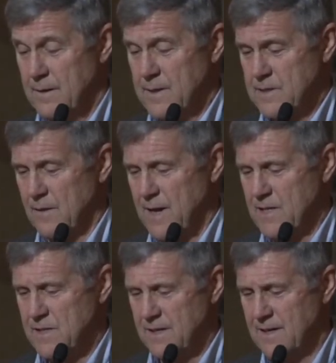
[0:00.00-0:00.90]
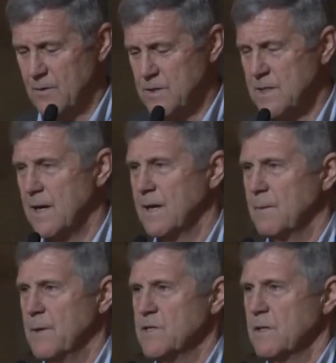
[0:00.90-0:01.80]
I guess the last thing I would say, and
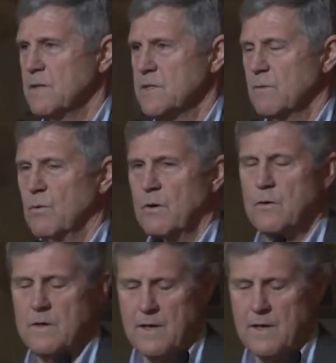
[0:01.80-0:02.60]
I mentioned this at Rotary